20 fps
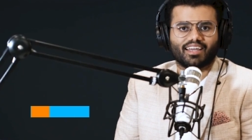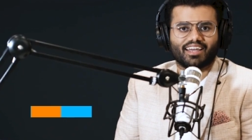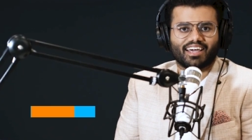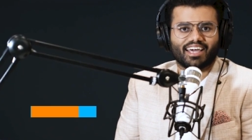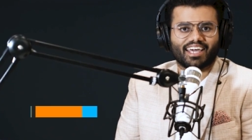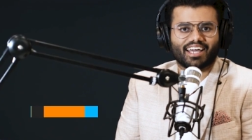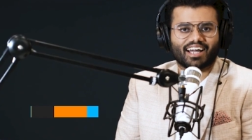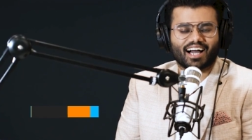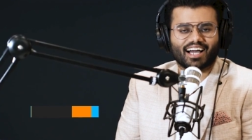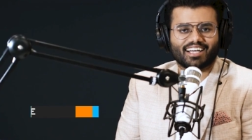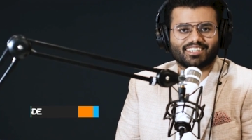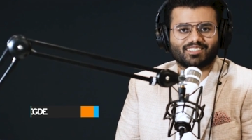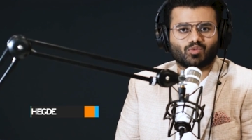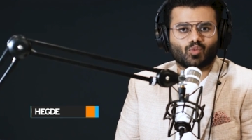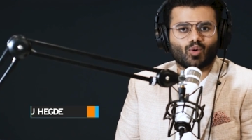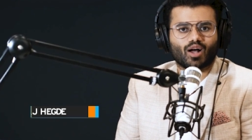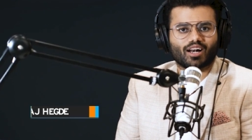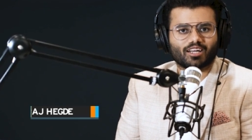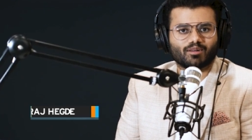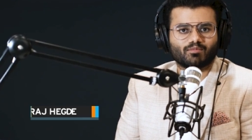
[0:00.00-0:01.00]
Hey guys,
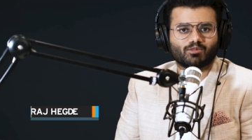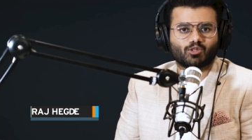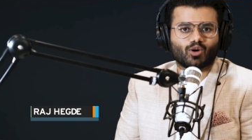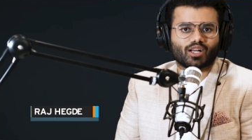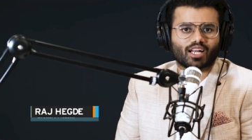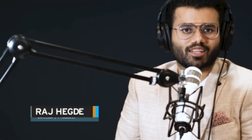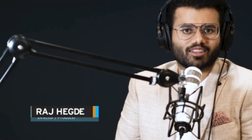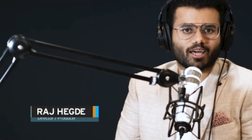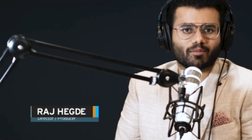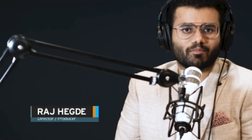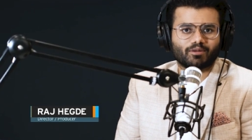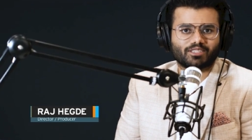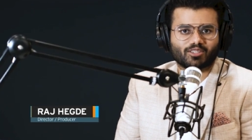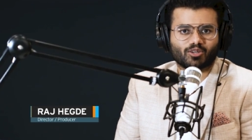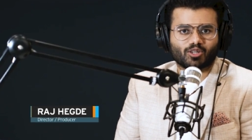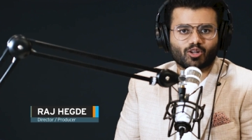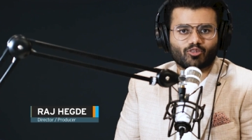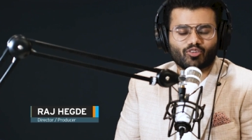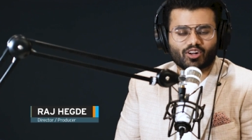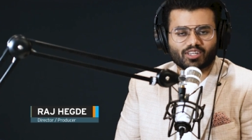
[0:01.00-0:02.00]
welcome to another
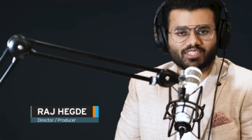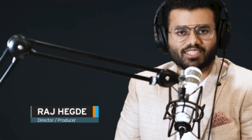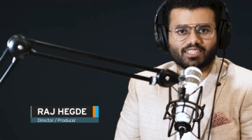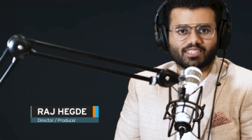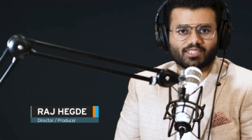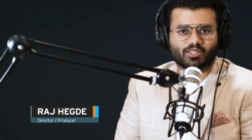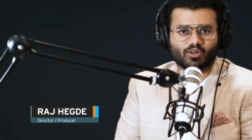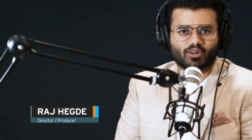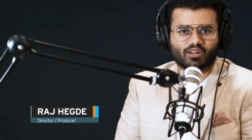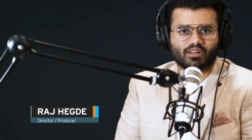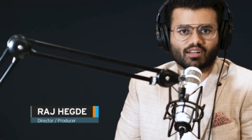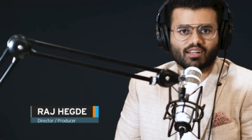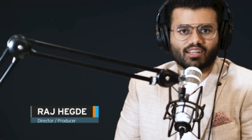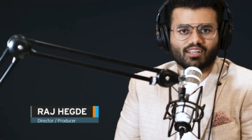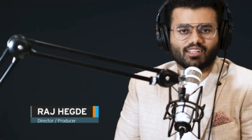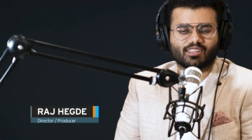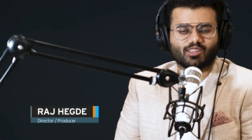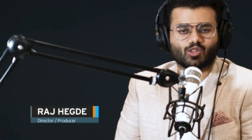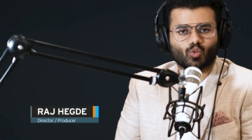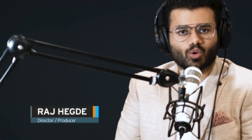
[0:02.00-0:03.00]
episode of Frontier Talk,
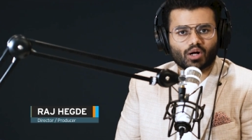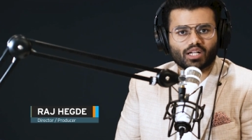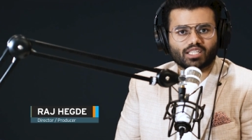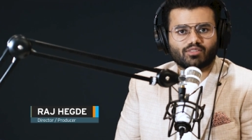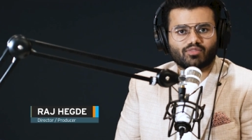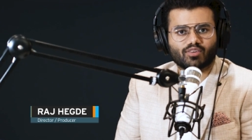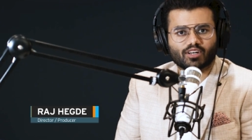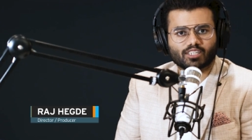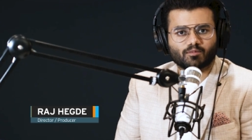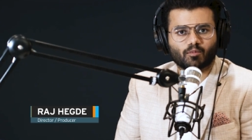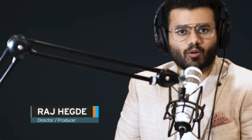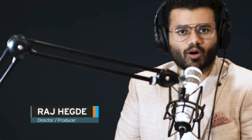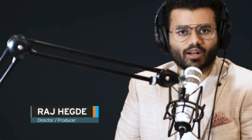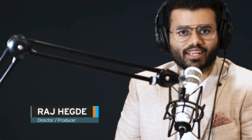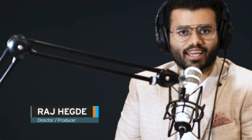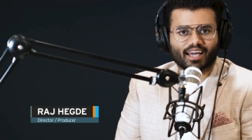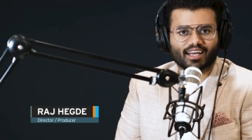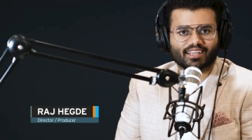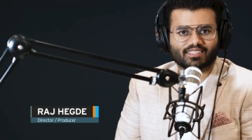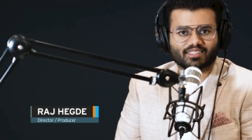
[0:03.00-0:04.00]
the world's first
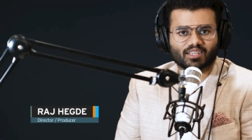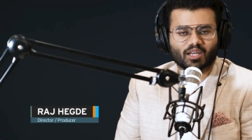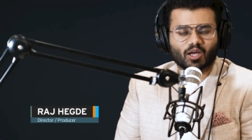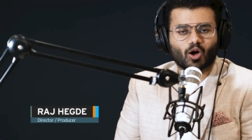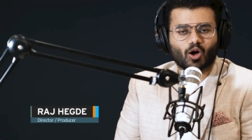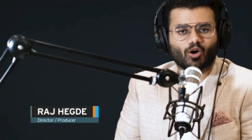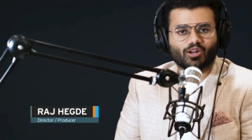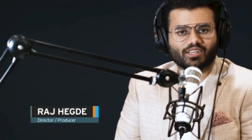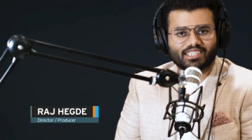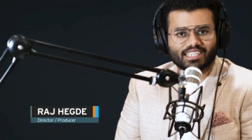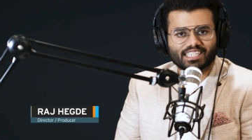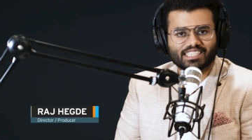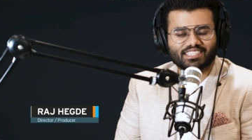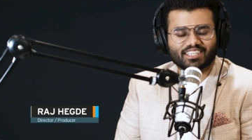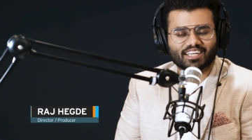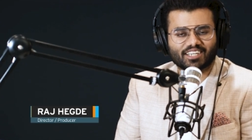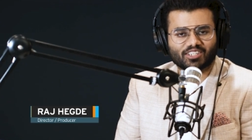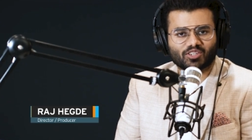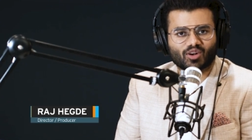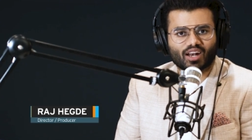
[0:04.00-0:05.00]
podcast on
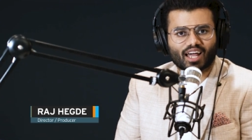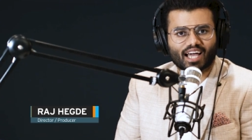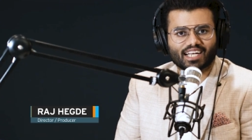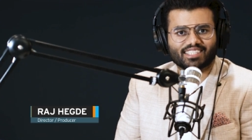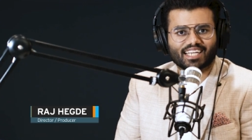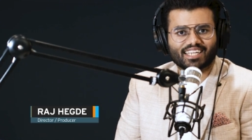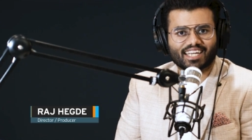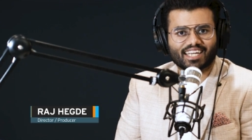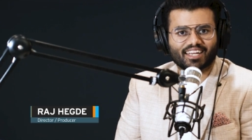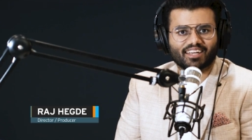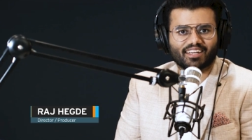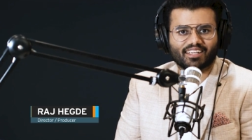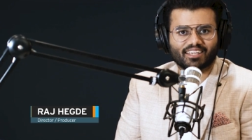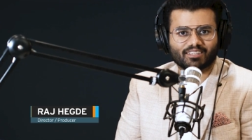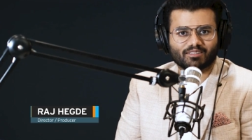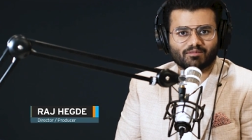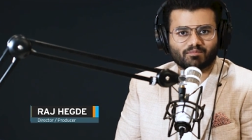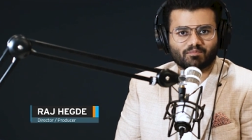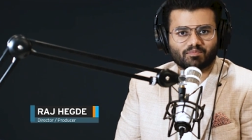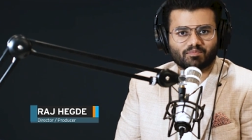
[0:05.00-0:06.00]
decentralized identity.
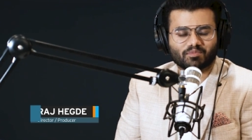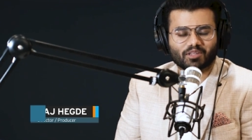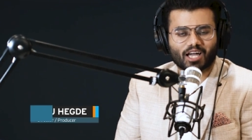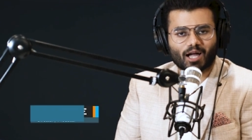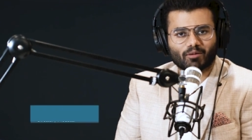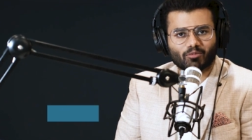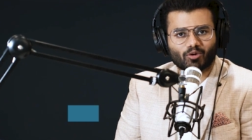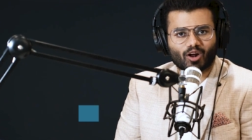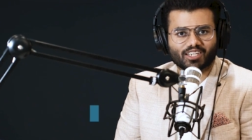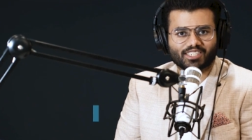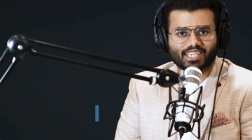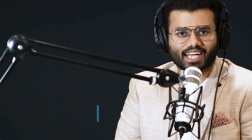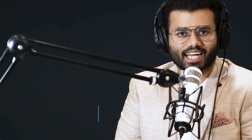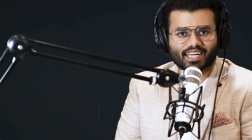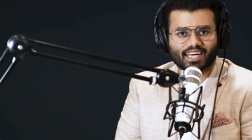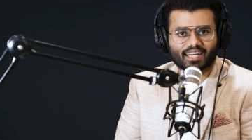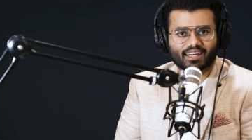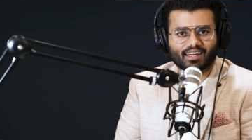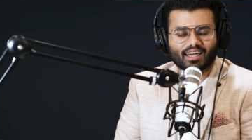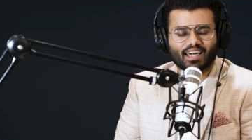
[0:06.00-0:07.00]
I'm Raj
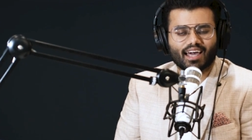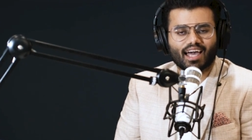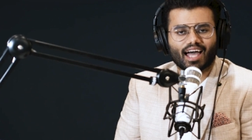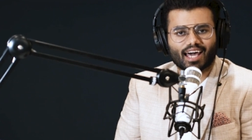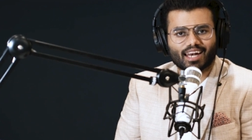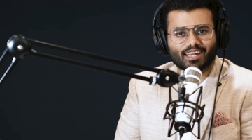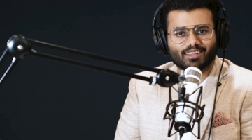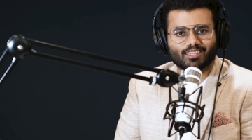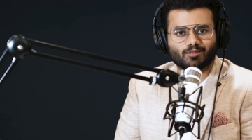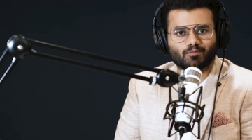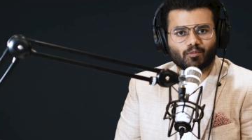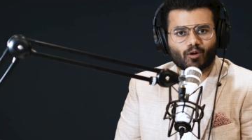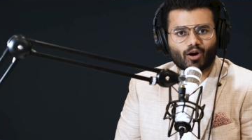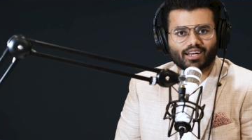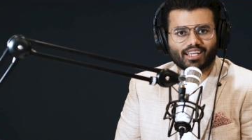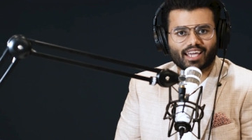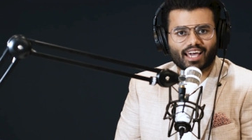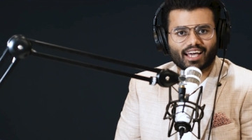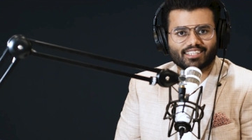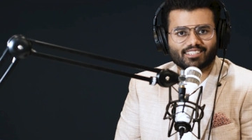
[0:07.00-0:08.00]
Hegde, and in this
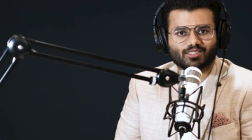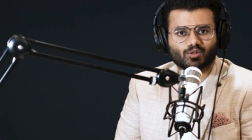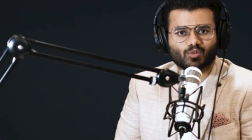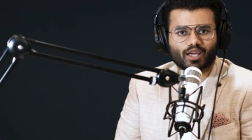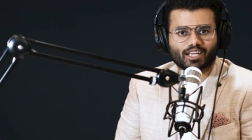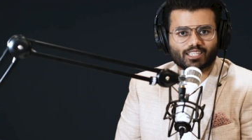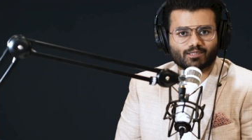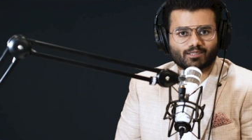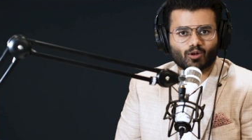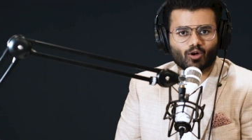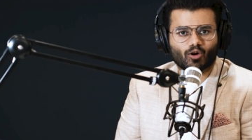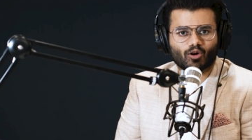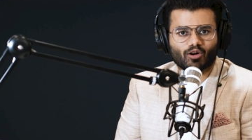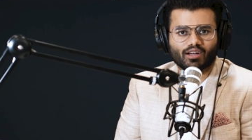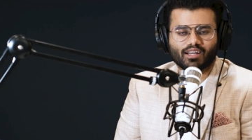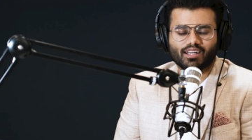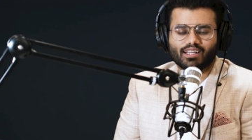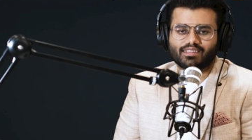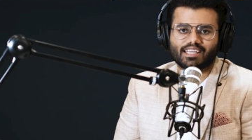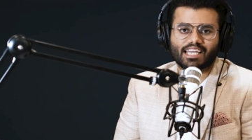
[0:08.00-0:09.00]
podcast, we explore
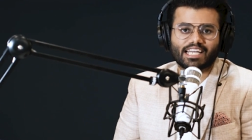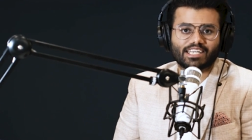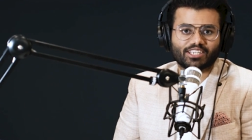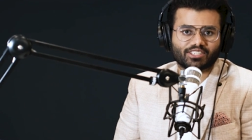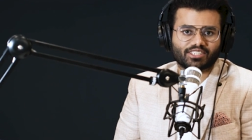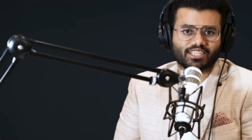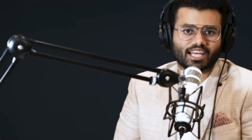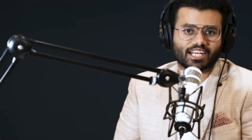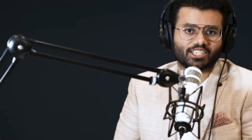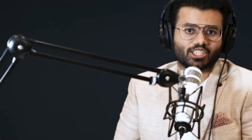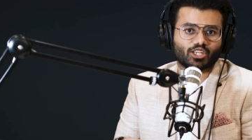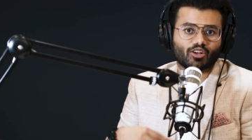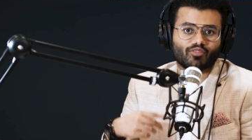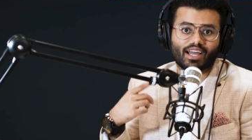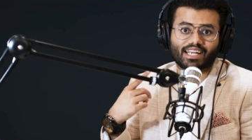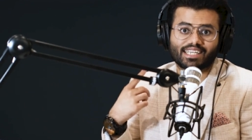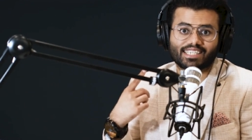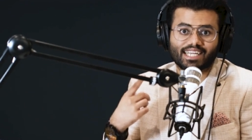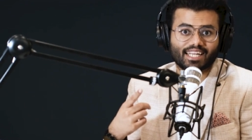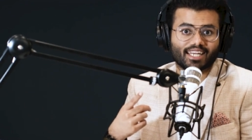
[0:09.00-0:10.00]
the intersection of
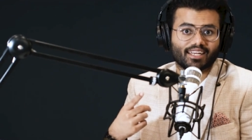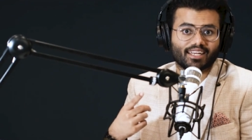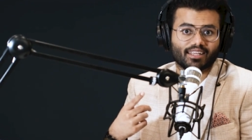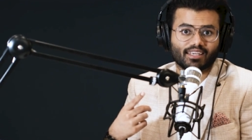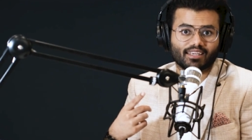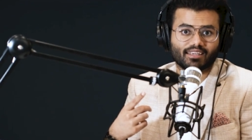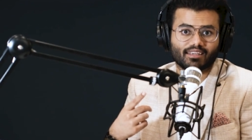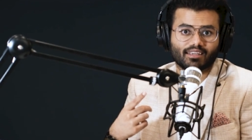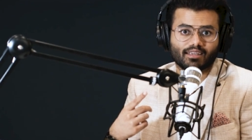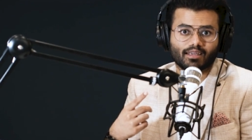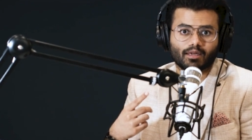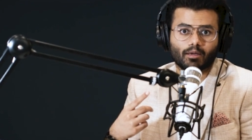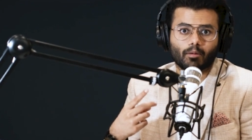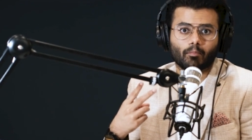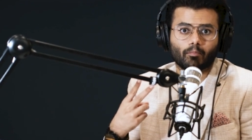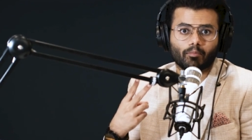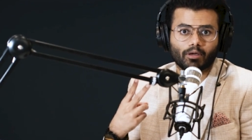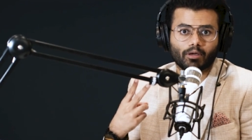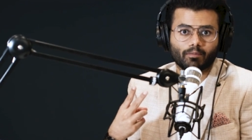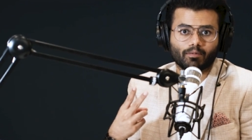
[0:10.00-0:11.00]
identity,
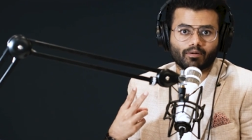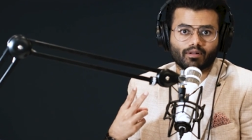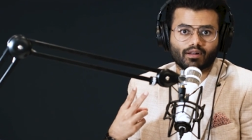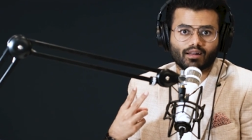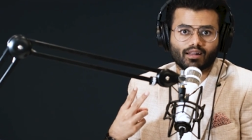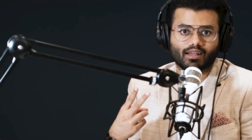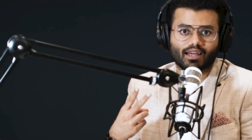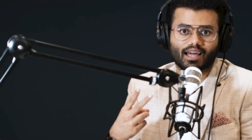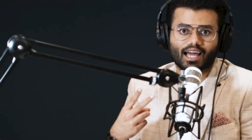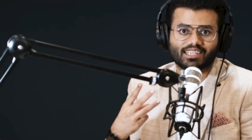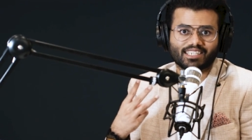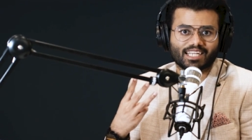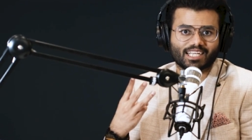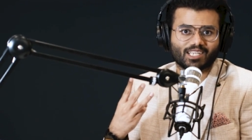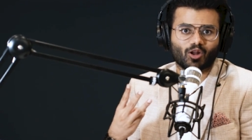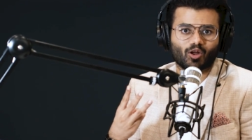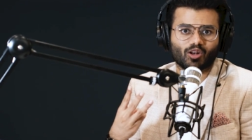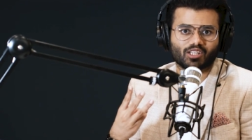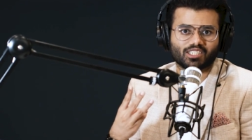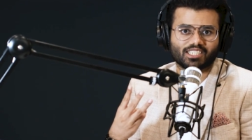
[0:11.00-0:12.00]
people, and
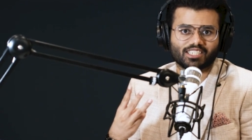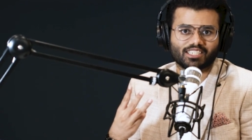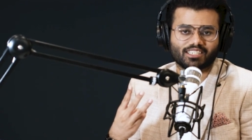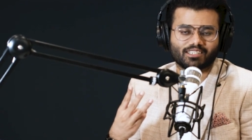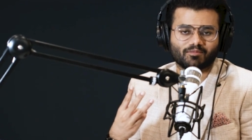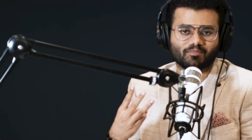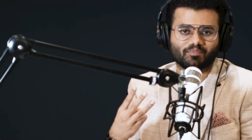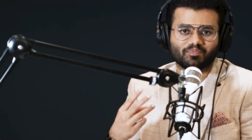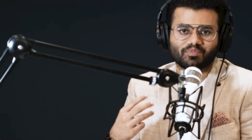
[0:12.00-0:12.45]
technology